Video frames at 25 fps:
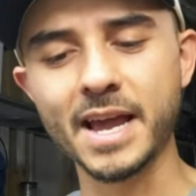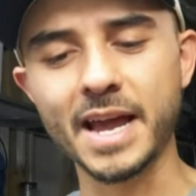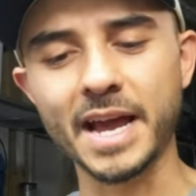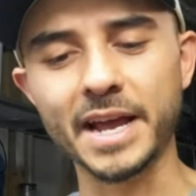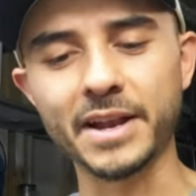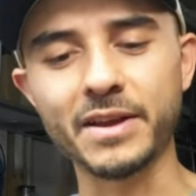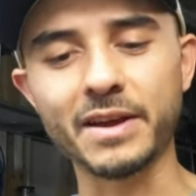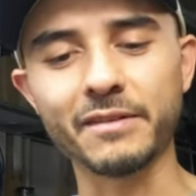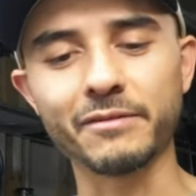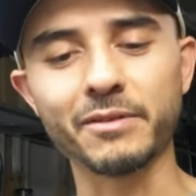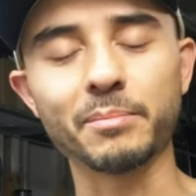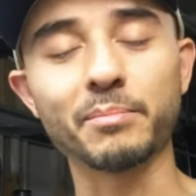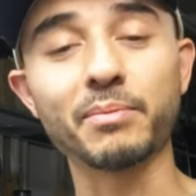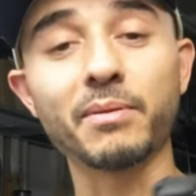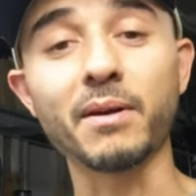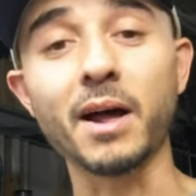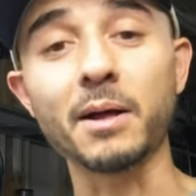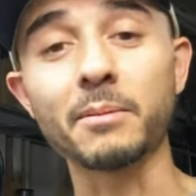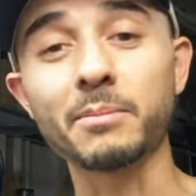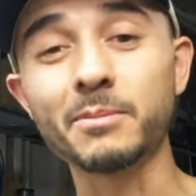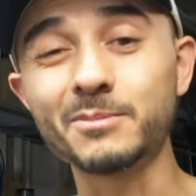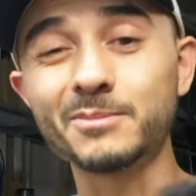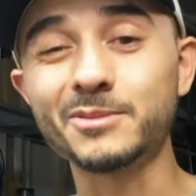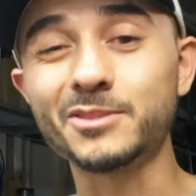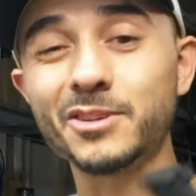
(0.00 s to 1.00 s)
and you have a
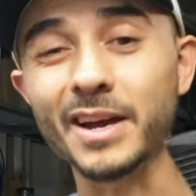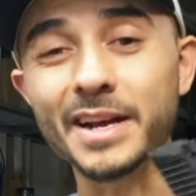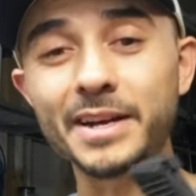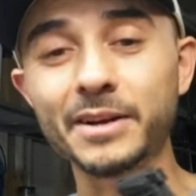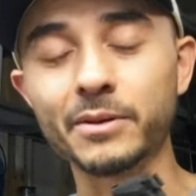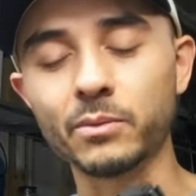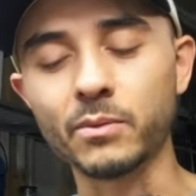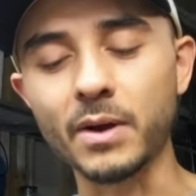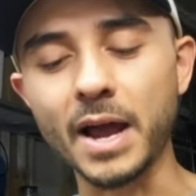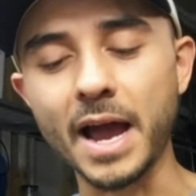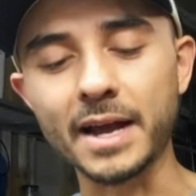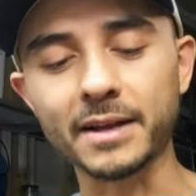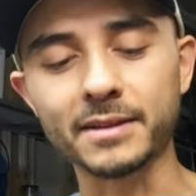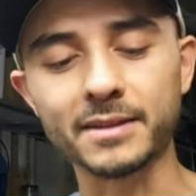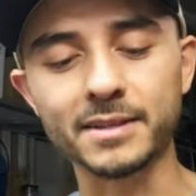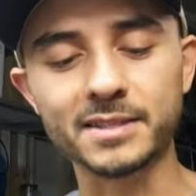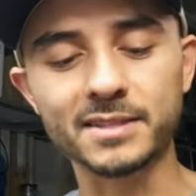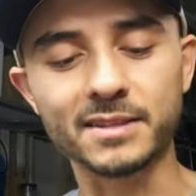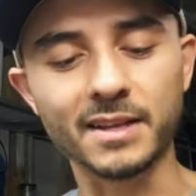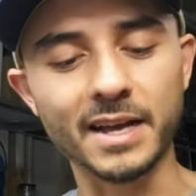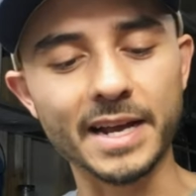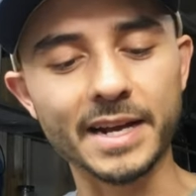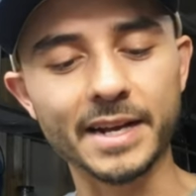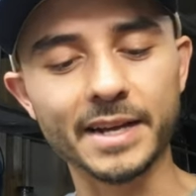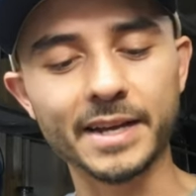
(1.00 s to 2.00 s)
problem trying to rack the
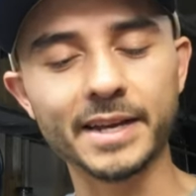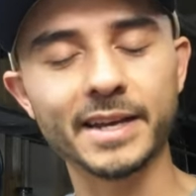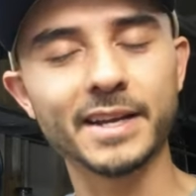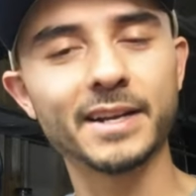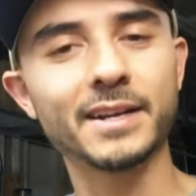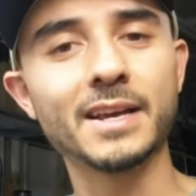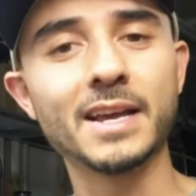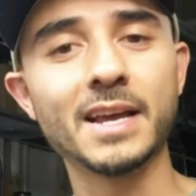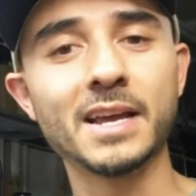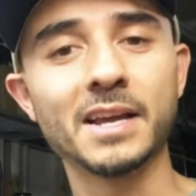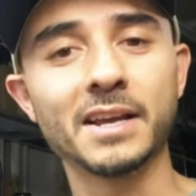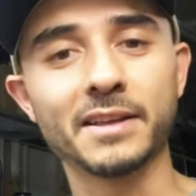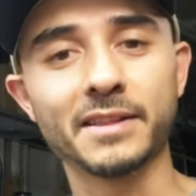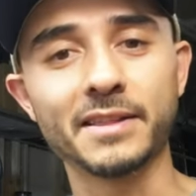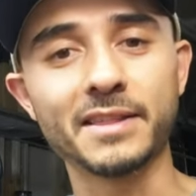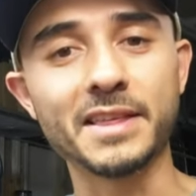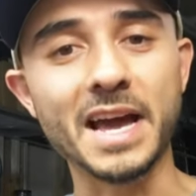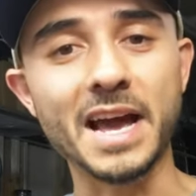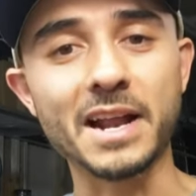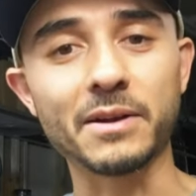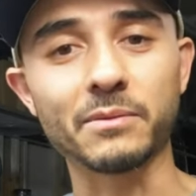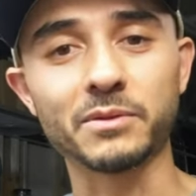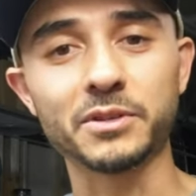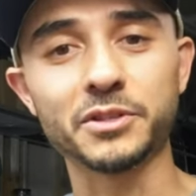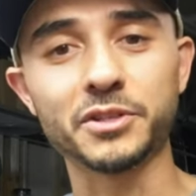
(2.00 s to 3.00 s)
slide again,
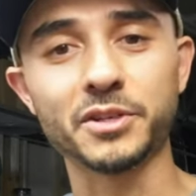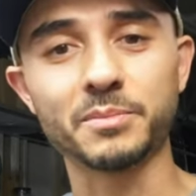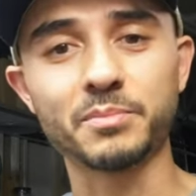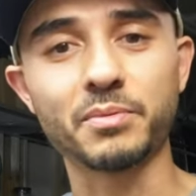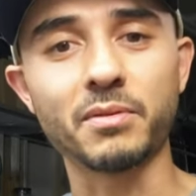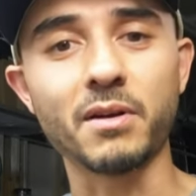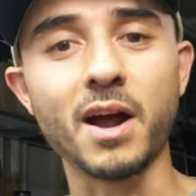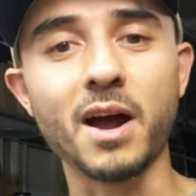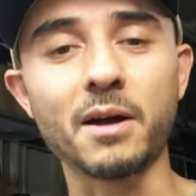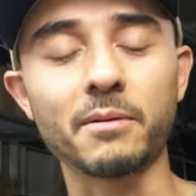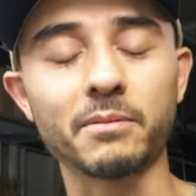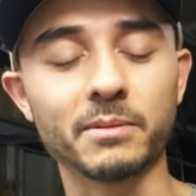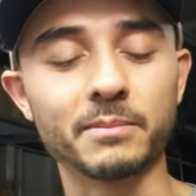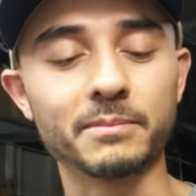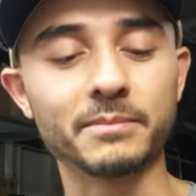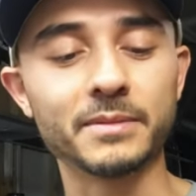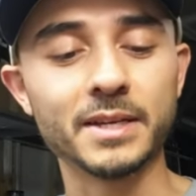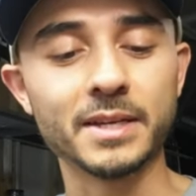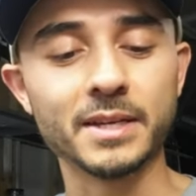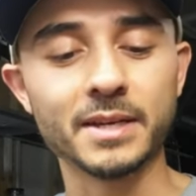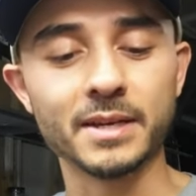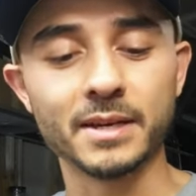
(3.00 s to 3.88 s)
that was your problem.